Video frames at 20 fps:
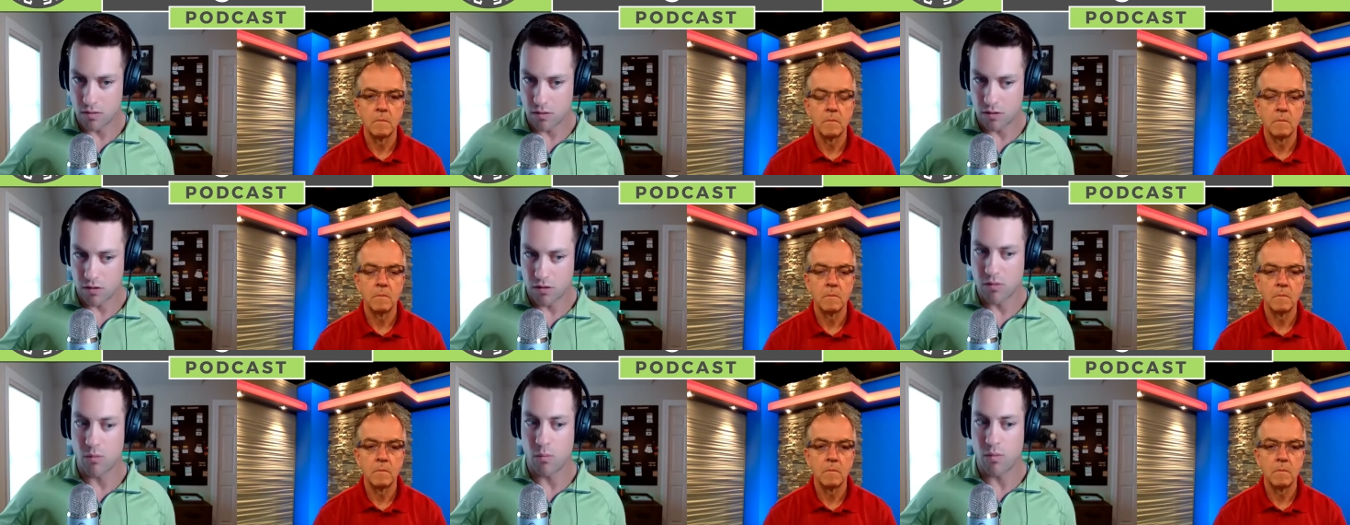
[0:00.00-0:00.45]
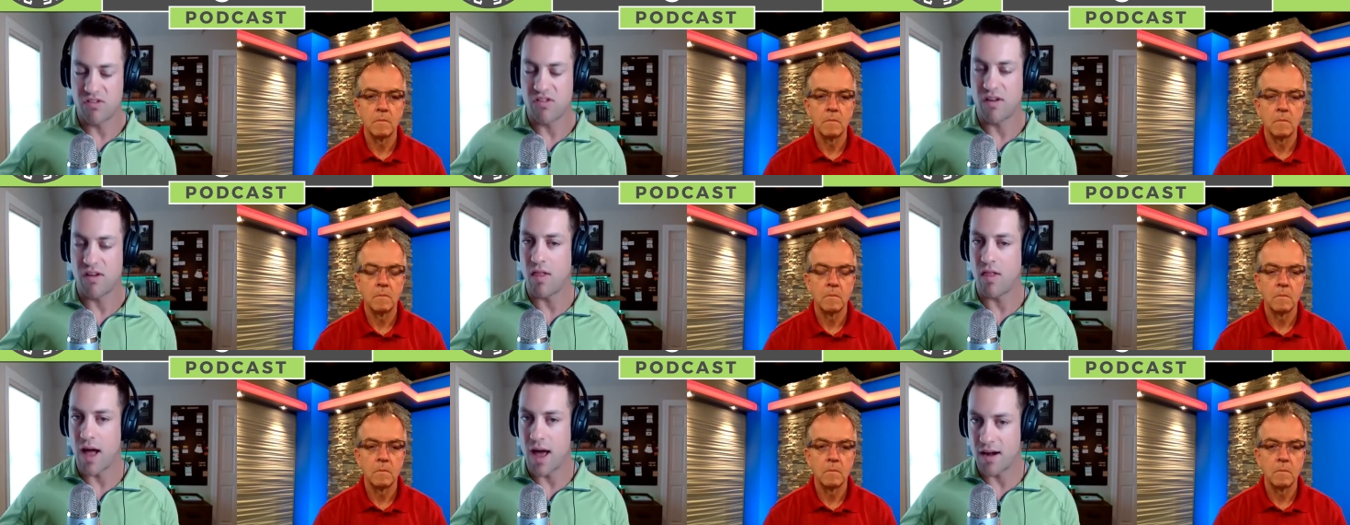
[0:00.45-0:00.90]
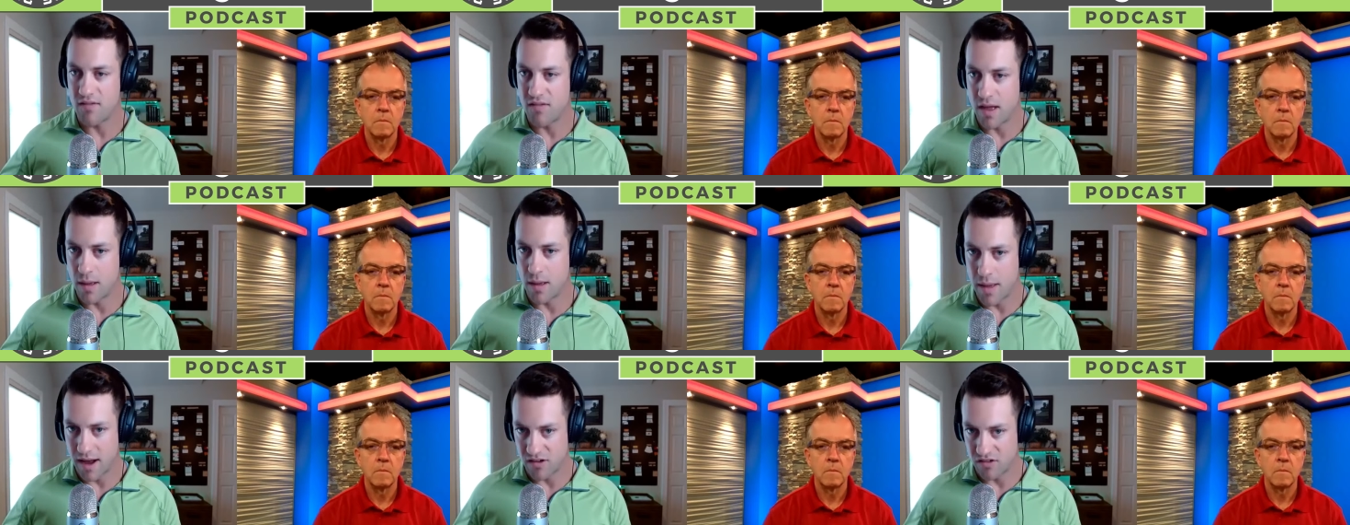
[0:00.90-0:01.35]
Speaker 1: You, we see a lot of
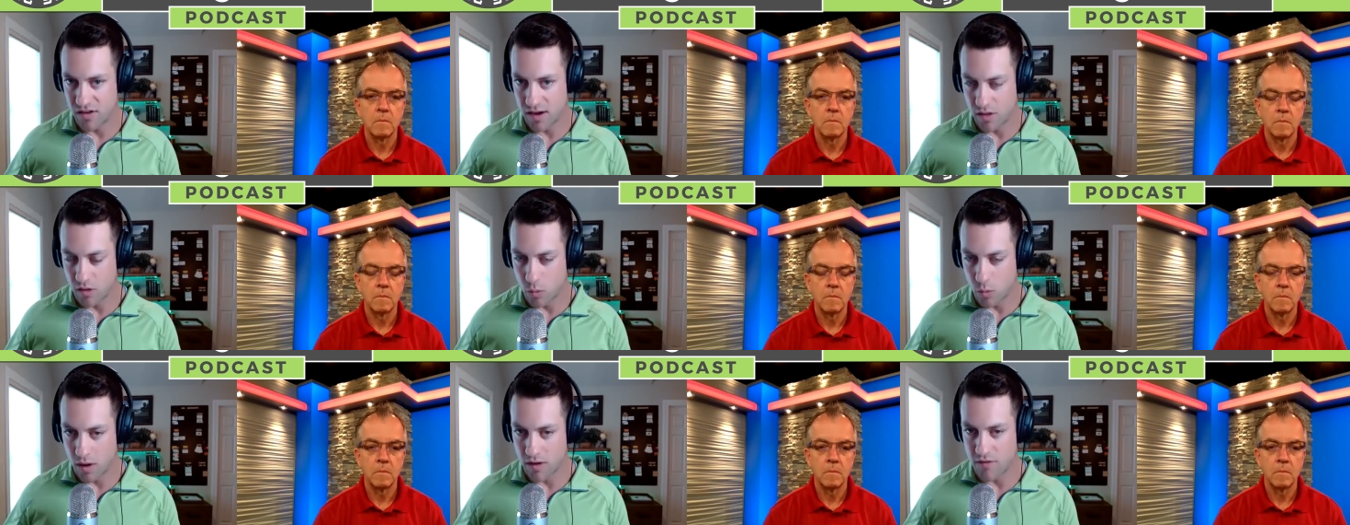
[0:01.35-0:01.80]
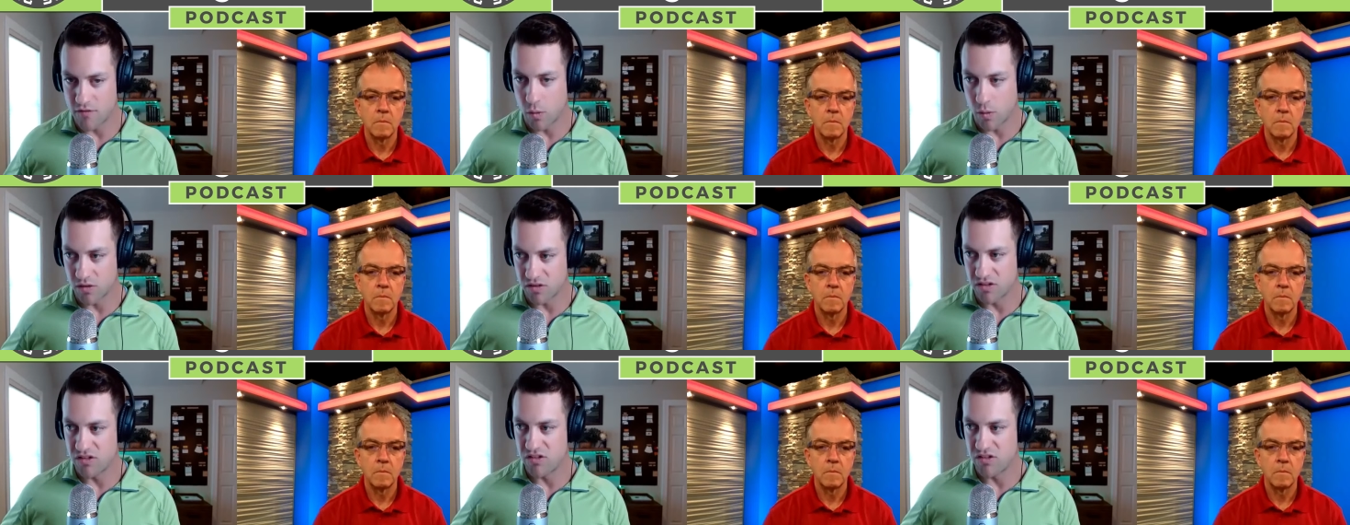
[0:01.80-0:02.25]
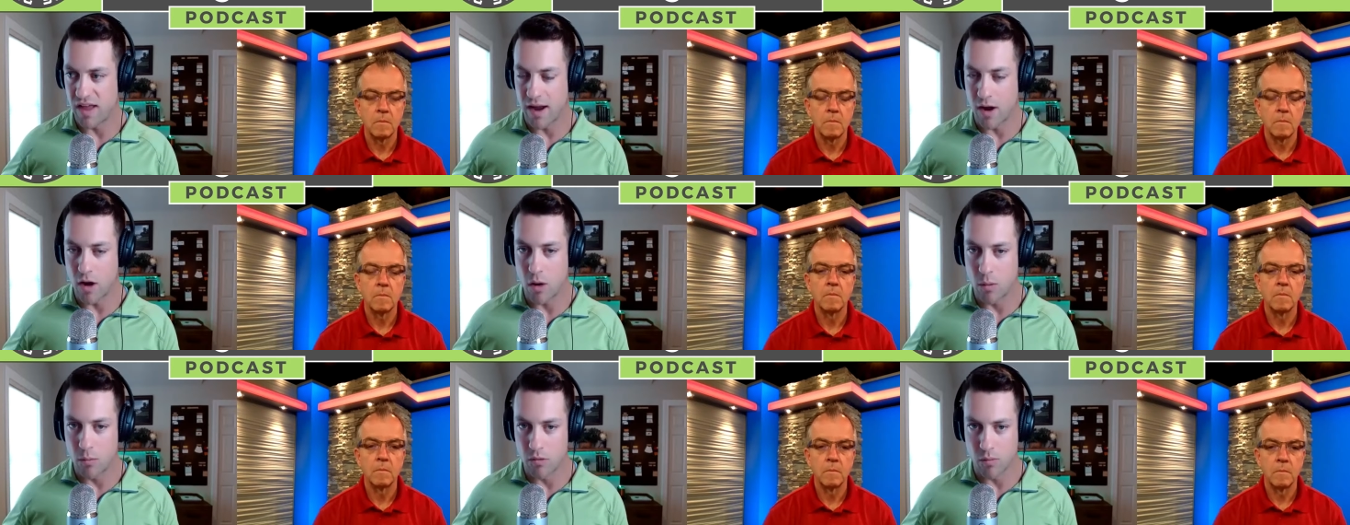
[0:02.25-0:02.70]
them exiting the workforce and
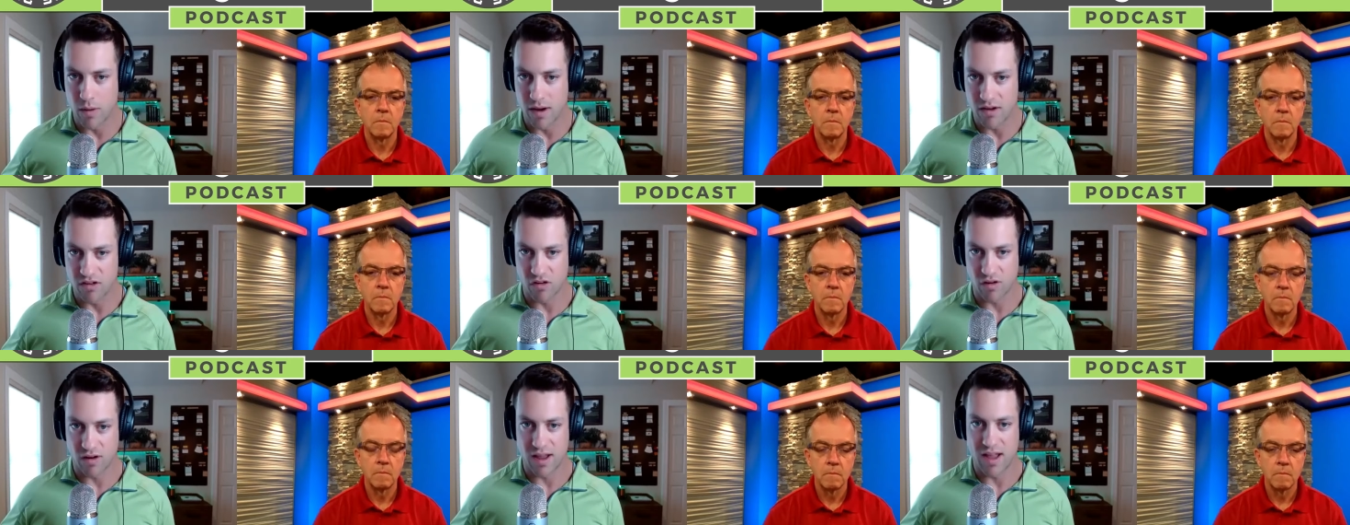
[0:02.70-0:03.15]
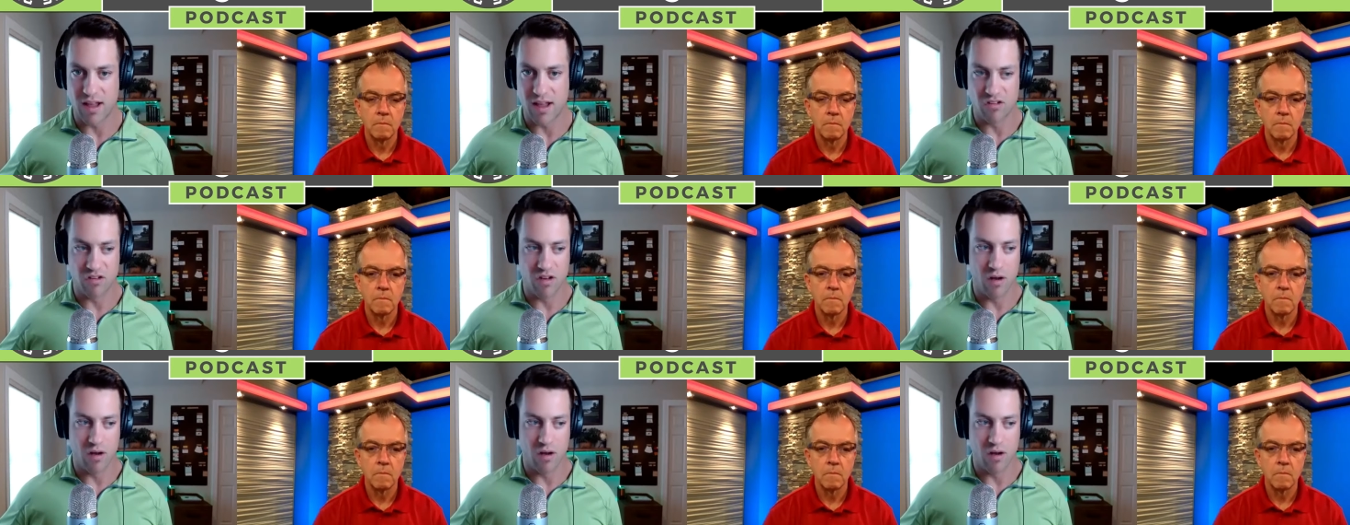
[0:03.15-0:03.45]
staying home to raise their kids.